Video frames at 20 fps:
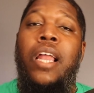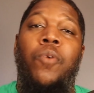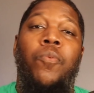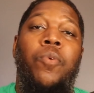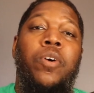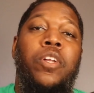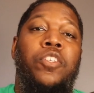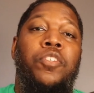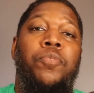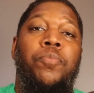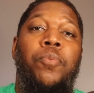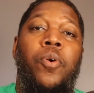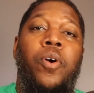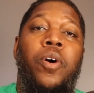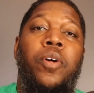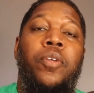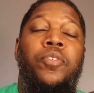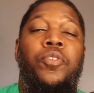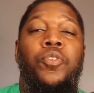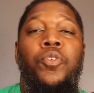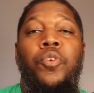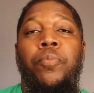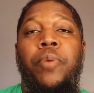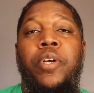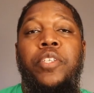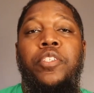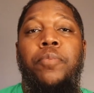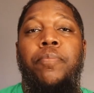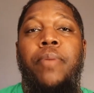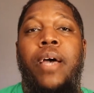don't want to spoil too
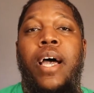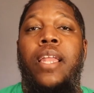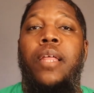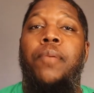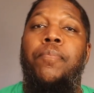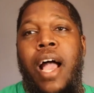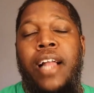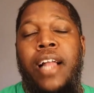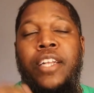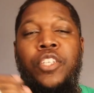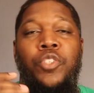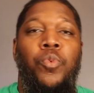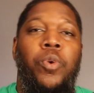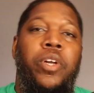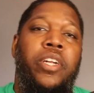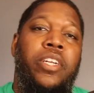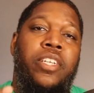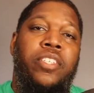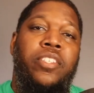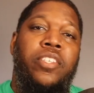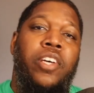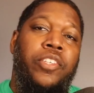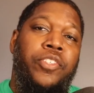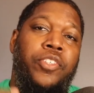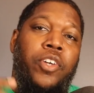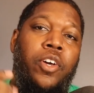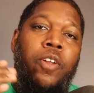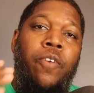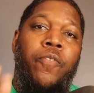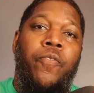much about it. I just wanted to touch
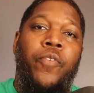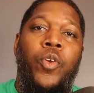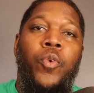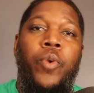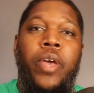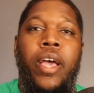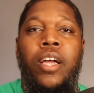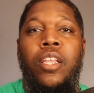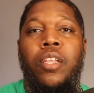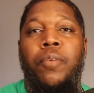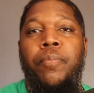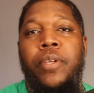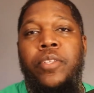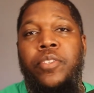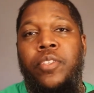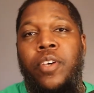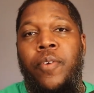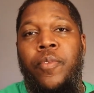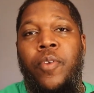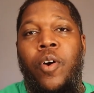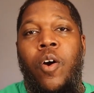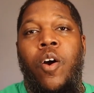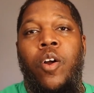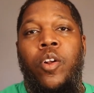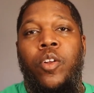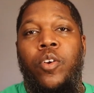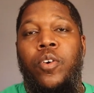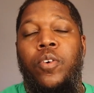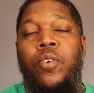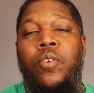on a few elements of the
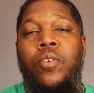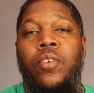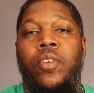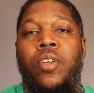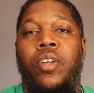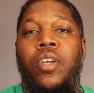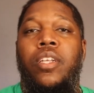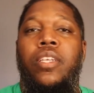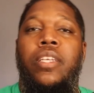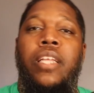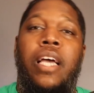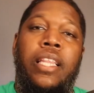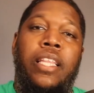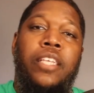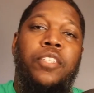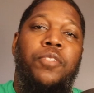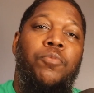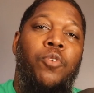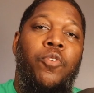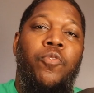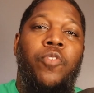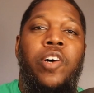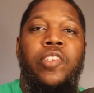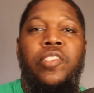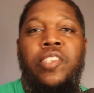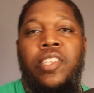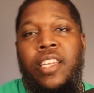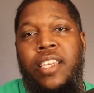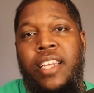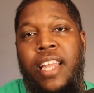article. Now let's move on
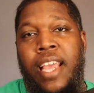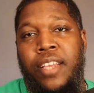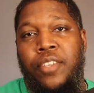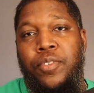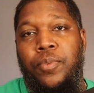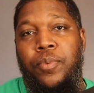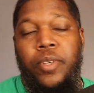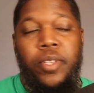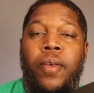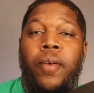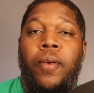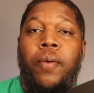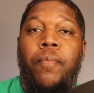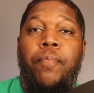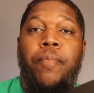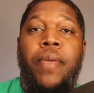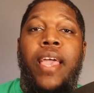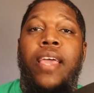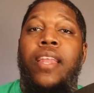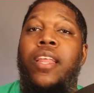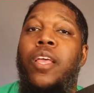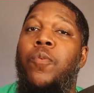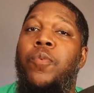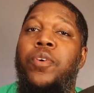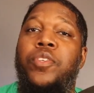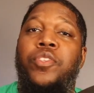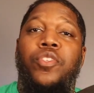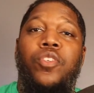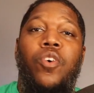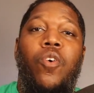to the next one. Man, it
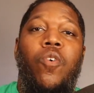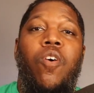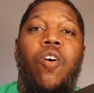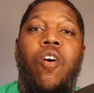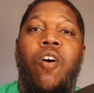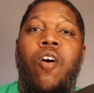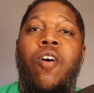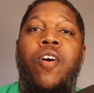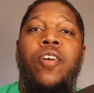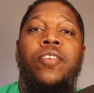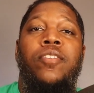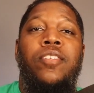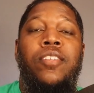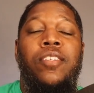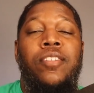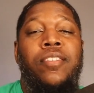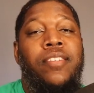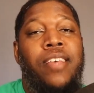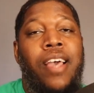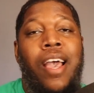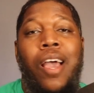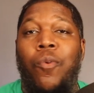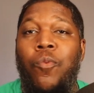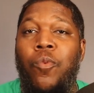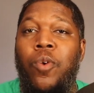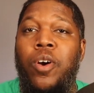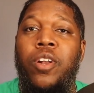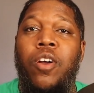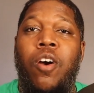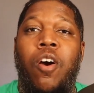was so hard to decide
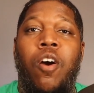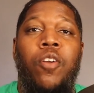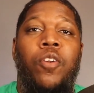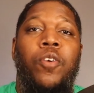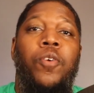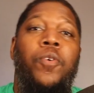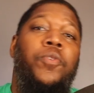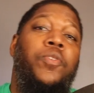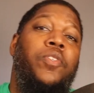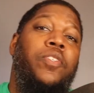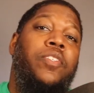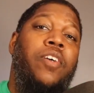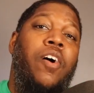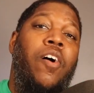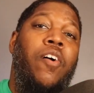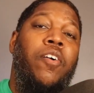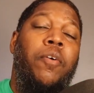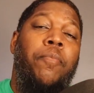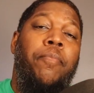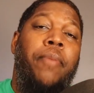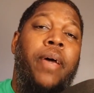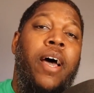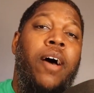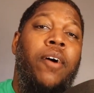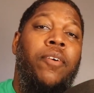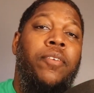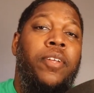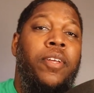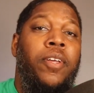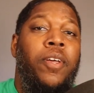what articles to talk about